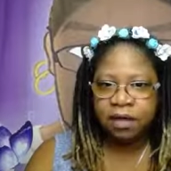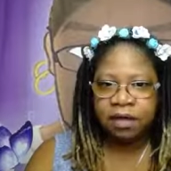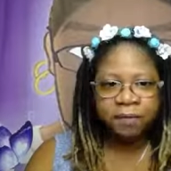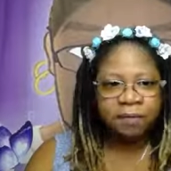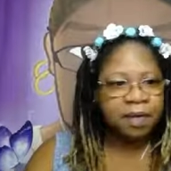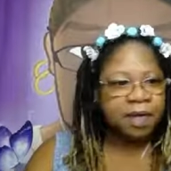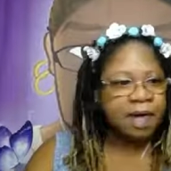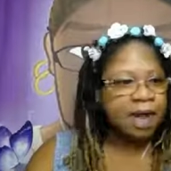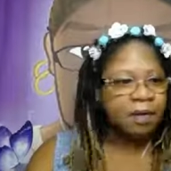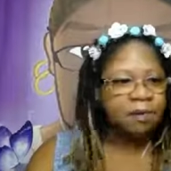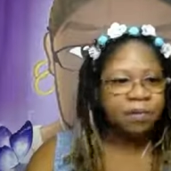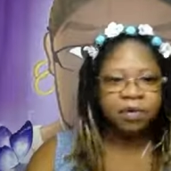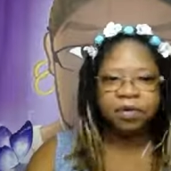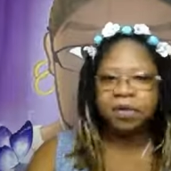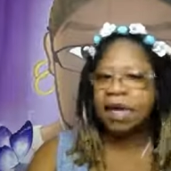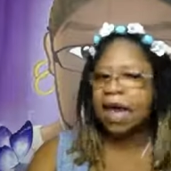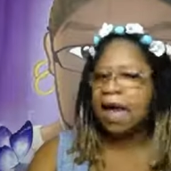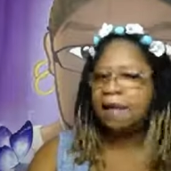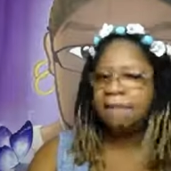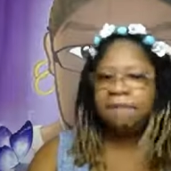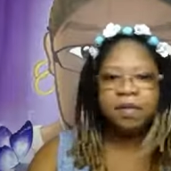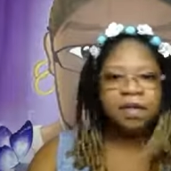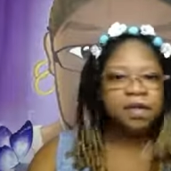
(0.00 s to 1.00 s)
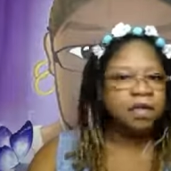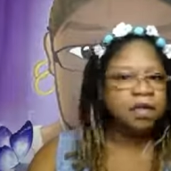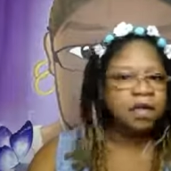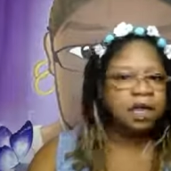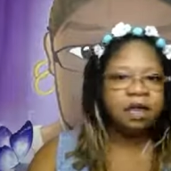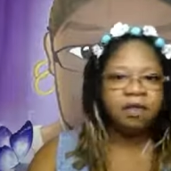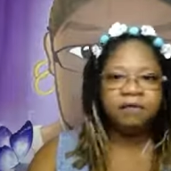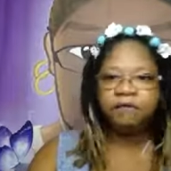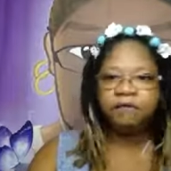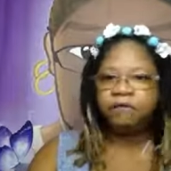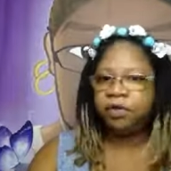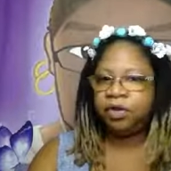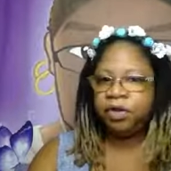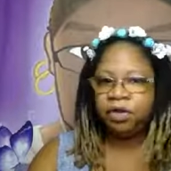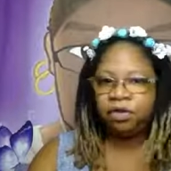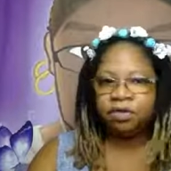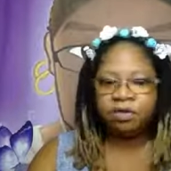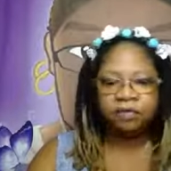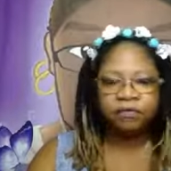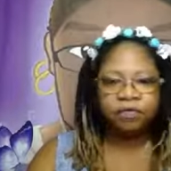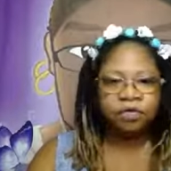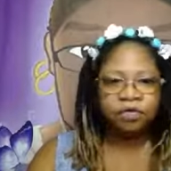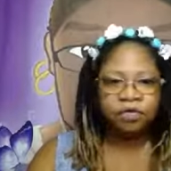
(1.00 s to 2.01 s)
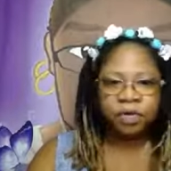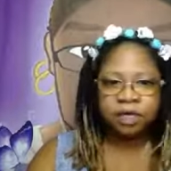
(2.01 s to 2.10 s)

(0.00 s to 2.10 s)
But I will not be there for you if you